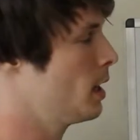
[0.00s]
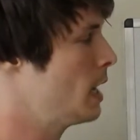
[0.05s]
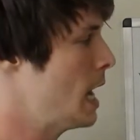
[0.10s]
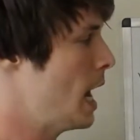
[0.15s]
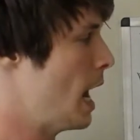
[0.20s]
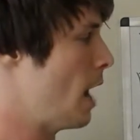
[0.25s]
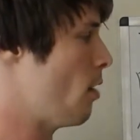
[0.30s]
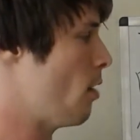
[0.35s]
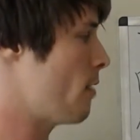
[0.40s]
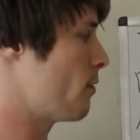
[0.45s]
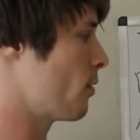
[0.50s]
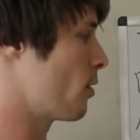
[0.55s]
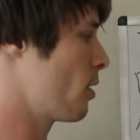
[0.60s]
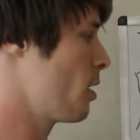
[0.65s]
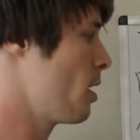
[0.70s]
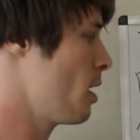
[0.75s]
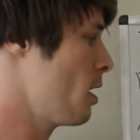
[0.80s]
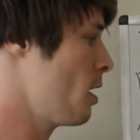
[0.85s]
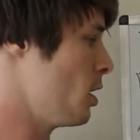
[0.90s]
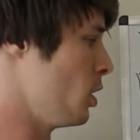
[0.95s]

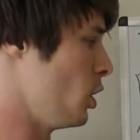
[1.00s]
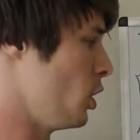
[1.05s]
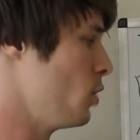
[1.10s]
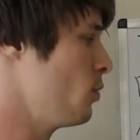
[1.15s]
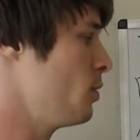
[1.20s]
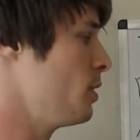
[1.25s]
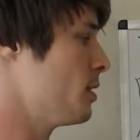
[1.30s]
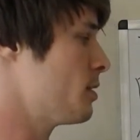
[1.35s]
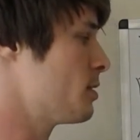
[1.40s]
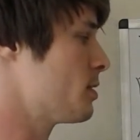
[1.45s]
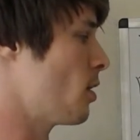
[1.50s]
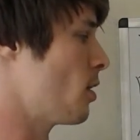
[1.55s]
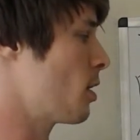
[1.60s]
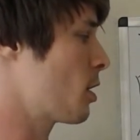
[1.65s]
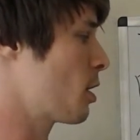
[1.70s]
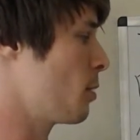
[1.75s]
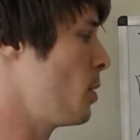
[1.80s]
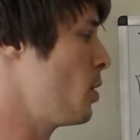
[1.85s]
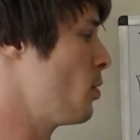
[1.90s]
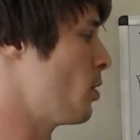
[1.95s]
However, unions
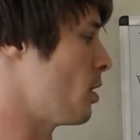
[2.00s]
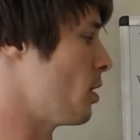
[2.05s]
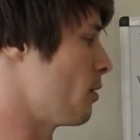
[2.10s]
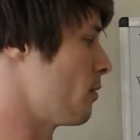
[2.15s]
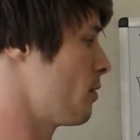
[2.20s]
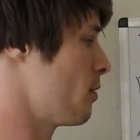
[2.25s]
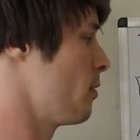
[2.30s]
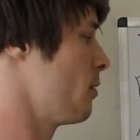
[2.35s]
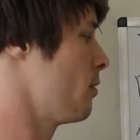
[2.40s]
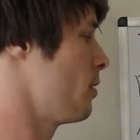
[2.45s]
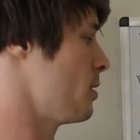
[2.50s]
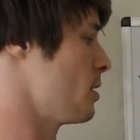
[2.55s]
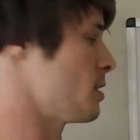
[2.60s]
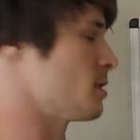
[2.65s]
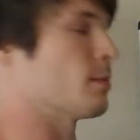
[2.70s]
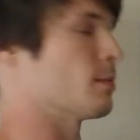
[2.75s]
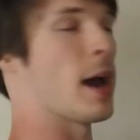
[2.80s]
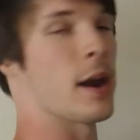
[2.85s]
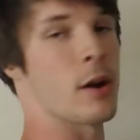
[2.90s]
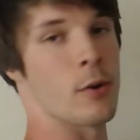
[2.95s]
are commutative. It
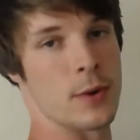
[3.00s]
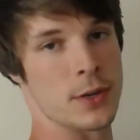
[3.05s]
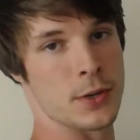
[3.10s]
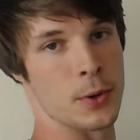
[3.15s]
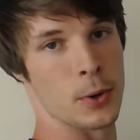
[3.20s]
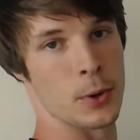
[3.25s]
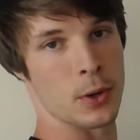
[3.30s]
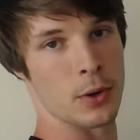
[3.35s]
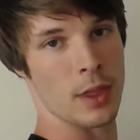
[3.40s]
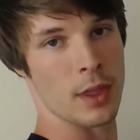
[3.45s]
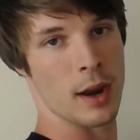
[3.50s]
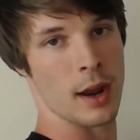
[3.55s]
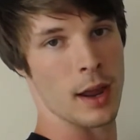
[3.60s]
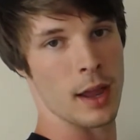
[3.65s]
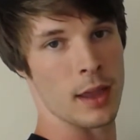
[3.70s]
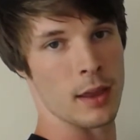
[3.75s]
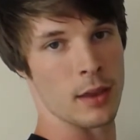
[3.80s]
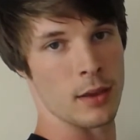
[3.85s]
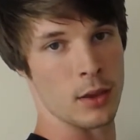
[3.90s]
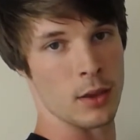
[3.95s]
doesn't matter which order that
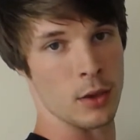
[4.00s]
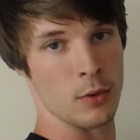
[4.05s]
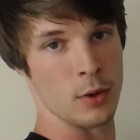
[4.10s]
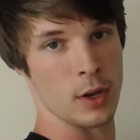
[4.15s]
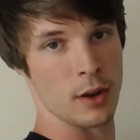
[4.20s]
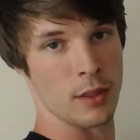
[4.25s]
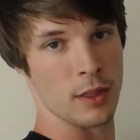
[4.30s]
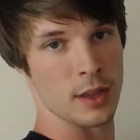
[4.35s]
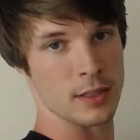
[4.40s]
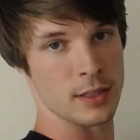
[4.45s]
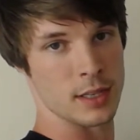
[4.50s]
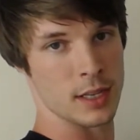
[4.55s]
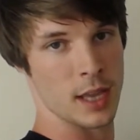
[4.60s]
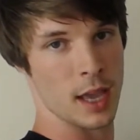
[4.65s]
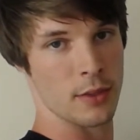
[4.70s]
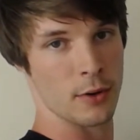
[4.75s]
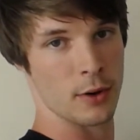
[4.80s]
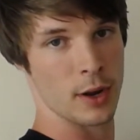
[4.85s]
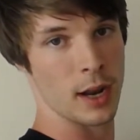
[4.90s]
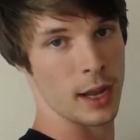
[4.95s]
I union things
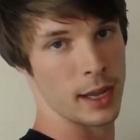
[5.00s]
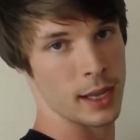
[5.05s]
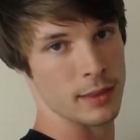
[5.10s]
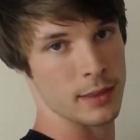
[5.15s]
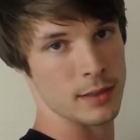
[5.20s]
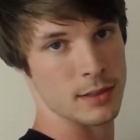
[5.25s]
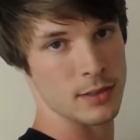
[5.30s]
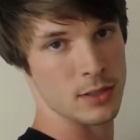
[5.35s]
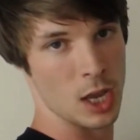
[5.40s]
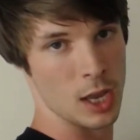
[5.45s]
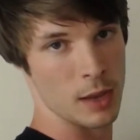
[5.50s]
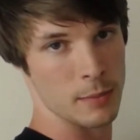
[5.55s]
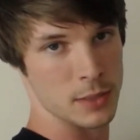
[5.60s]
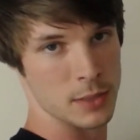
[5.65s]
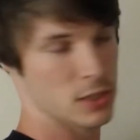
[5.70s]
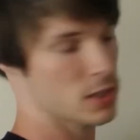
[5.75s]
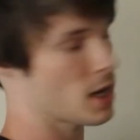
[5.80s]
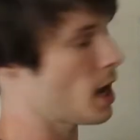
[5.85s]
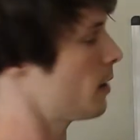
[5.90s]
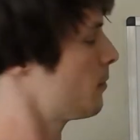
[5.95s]
together in, I get the same
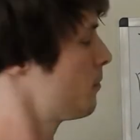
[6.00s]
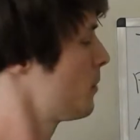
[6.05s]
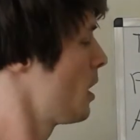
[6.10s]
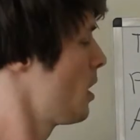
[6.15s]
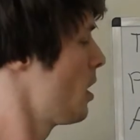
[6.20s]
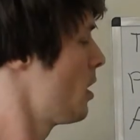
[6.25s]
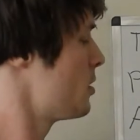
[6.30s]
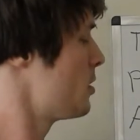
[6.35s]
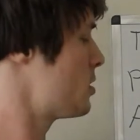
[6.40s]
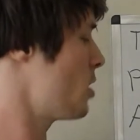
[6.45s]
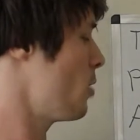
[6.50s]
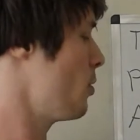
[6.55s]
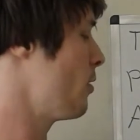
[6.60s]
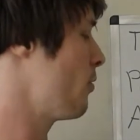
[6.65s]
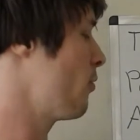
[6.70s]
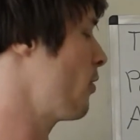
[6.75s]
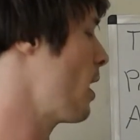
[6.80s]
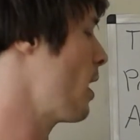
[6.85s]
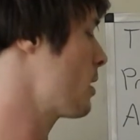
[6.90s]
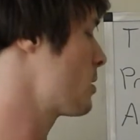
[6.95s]
set. So in
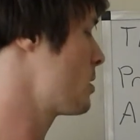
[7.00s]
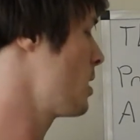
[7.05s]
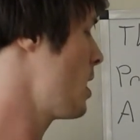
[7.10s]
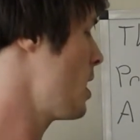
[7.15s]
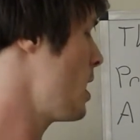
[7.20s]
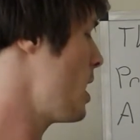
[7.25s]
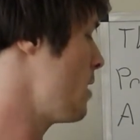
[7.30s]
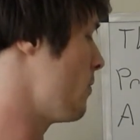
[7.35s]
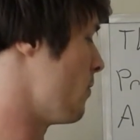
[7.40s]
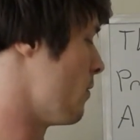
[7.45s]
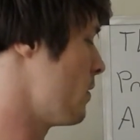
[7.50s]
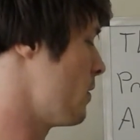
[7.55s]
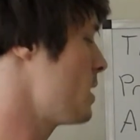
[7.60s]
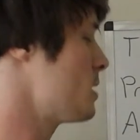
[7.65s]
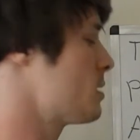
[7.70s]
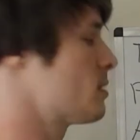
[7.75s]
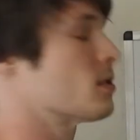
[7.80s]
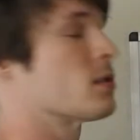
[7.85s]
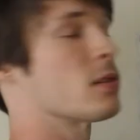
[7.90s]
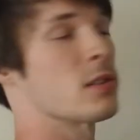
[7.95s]
fact, if
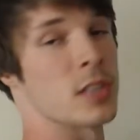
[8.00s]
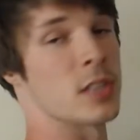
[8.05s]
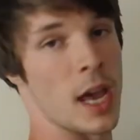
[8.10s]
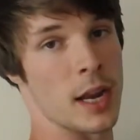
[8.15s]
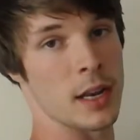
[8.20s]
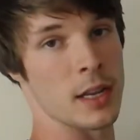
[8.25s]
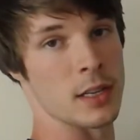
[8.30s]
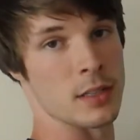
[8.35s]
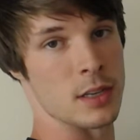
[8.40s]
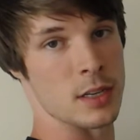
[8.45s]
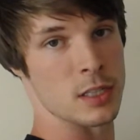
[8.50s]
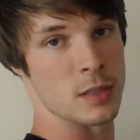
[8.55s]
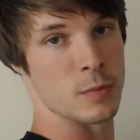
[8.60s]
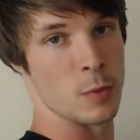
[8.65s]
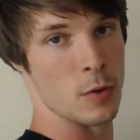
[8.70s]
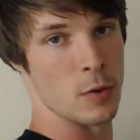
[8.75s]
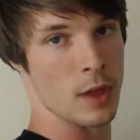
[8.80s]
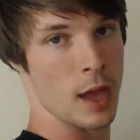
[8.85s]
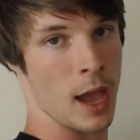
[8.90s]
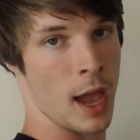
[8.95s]
this set is a
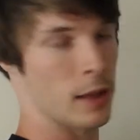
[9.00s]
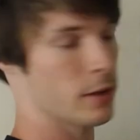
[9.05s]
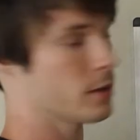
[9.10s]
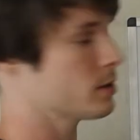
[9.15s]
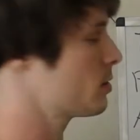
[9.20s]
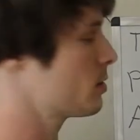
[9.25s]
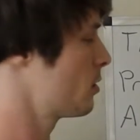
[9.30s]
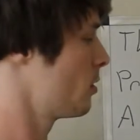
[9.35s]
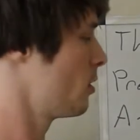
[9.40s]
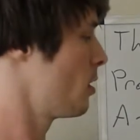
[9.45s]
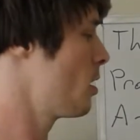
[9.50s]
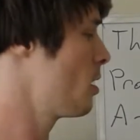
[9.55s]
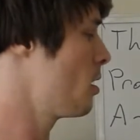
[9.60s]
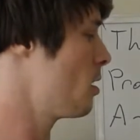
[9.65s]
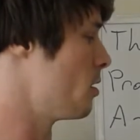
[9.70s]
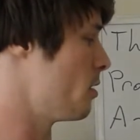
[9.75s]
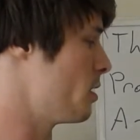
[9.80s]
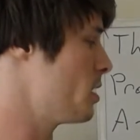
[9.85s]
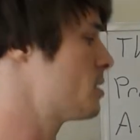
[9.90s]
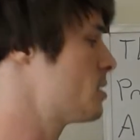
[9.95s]
smooth atlas,
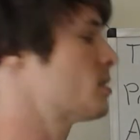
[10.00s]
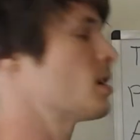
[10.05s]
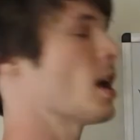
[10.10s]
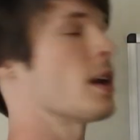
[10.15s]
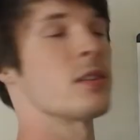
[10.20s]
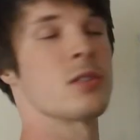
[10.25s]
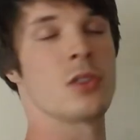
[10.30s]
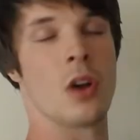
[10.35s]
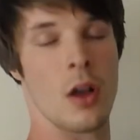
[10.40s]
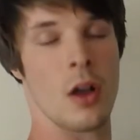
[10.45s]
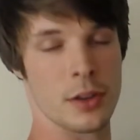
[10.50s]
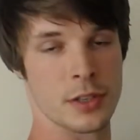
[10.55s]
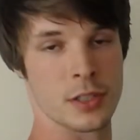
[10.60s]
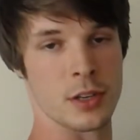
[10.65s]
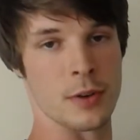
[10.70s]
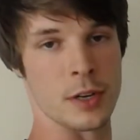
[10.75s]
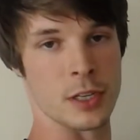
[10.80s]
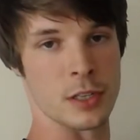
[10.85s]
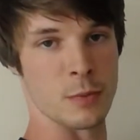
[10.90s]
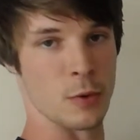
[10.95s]
this set is
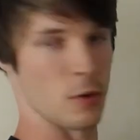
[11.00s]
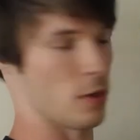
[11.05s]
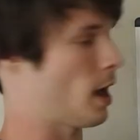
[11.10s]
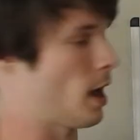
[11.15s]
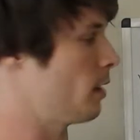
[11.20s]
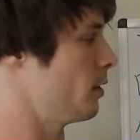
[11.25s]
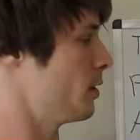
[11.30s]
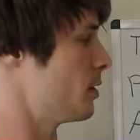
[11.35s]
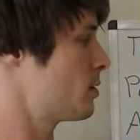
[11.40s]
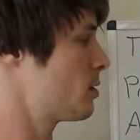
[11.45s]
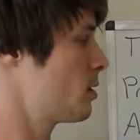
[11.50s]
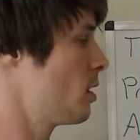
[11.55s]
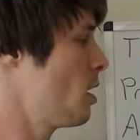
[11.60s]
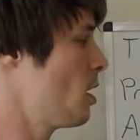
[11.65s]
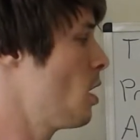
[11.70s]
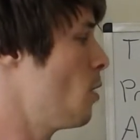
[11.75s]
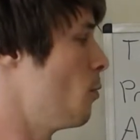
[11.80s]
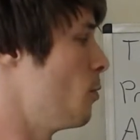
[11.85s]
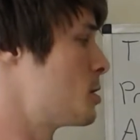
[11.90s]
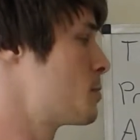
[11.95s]
also a smooth atlas,
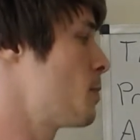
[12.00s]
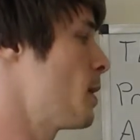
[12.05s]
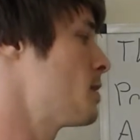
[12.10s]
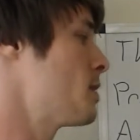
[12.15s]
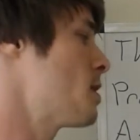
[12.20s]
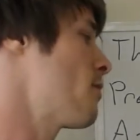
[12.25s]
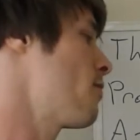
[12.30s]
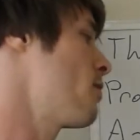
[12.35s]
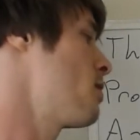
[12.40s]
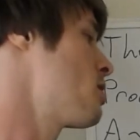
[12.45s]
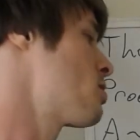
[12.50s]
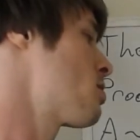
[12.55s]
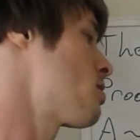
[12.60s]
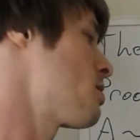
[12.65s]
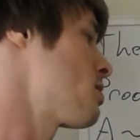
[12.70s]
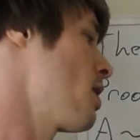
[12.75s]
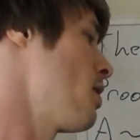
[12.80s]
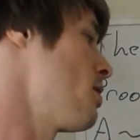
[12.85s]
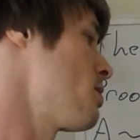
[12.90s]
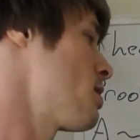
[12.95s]
which by definition
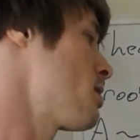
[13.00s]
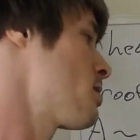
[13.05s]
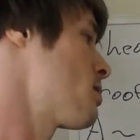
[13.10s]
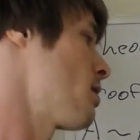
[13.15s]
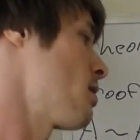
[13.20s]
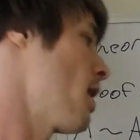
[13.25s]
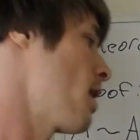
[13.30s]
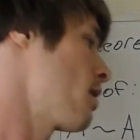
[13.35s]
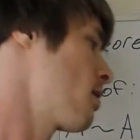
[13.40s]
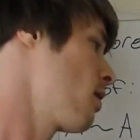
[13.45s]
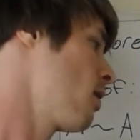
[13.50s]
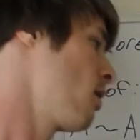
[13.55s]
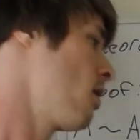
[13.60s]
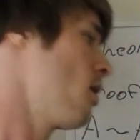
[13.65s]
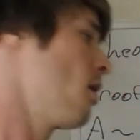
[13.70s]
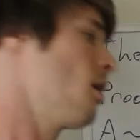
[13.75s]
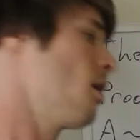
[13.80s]
tells us that